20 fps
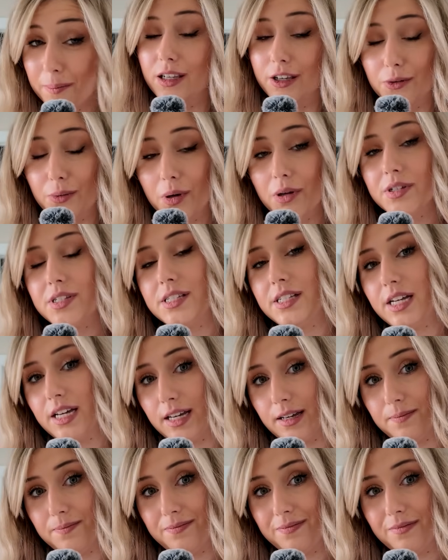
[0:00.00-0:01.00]
you will
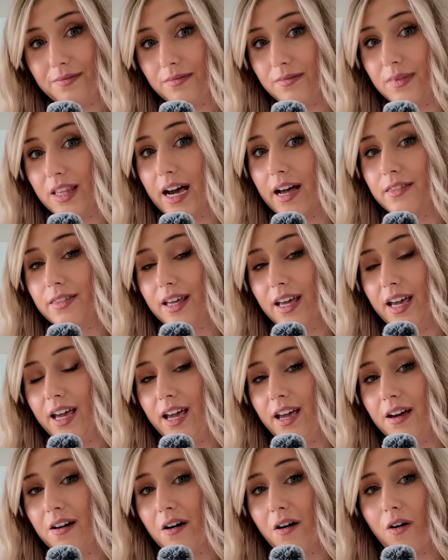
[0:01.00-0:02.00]
see that
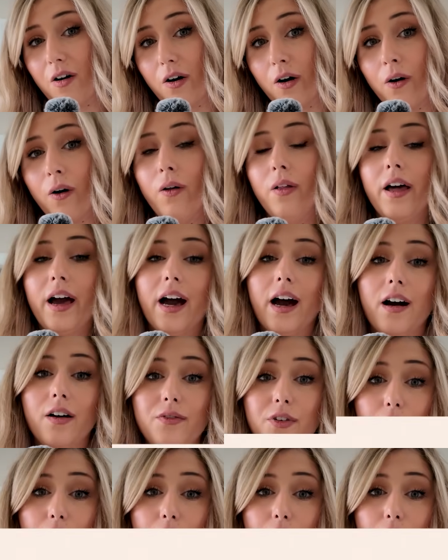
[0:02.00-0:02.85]
they all have